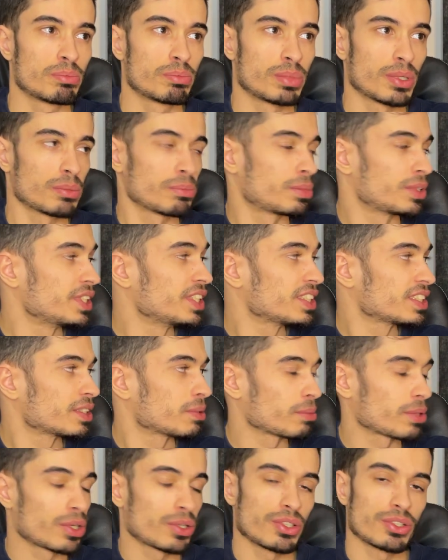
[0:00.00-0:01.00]
pump this
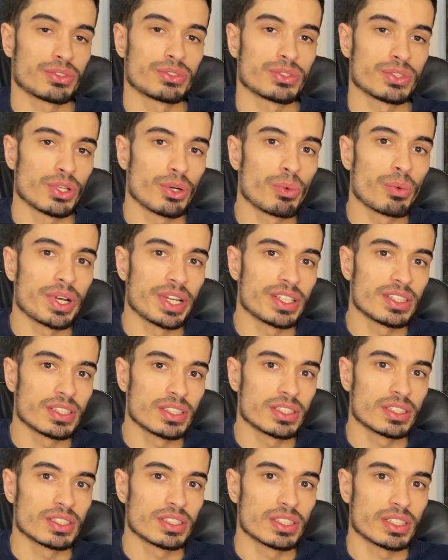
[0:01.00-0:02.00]
amount of low
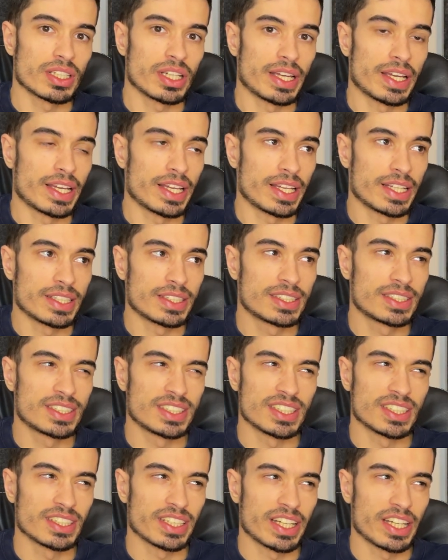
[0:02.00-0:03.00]
end and
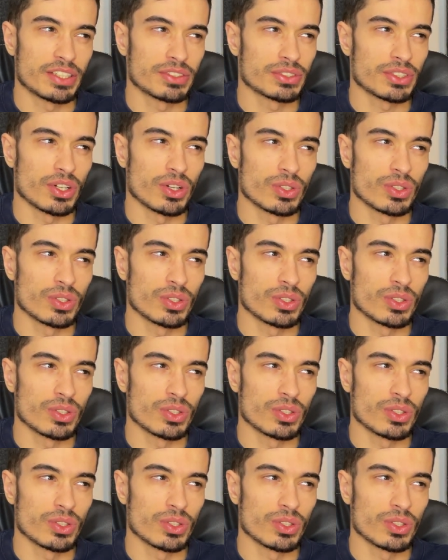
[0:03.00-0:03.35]
still have